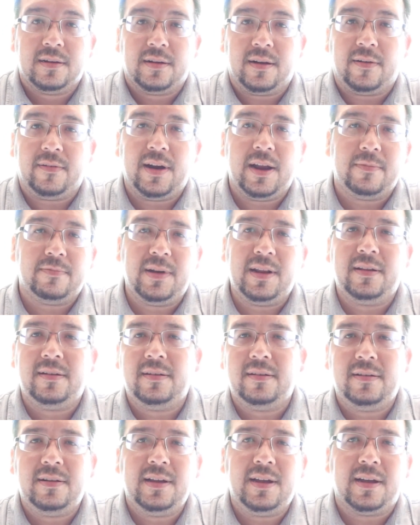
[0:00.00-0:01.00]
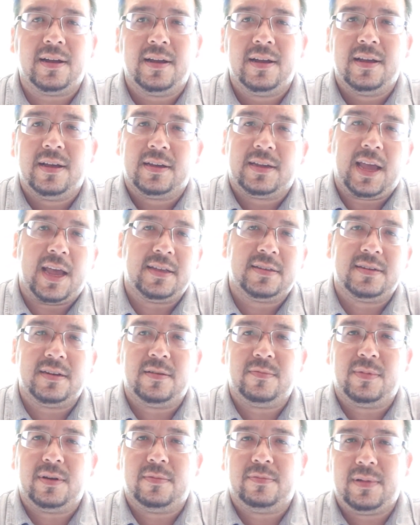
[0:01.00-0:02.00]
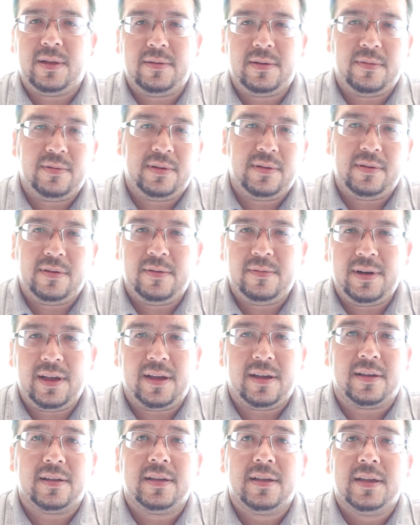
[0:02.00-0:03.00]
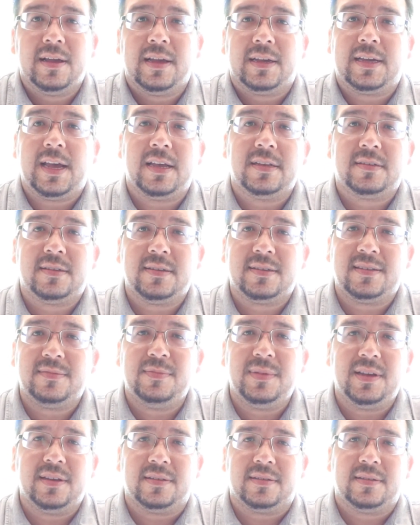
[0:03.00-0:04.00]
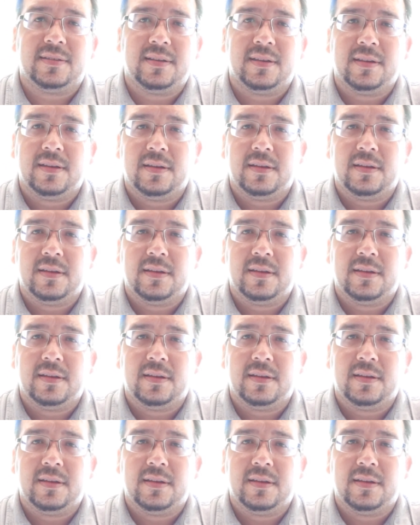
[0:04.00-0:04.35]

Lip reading: All right, blah, blah, blah. Case number, blah, blah, blah, blah, blah. Case dismissed.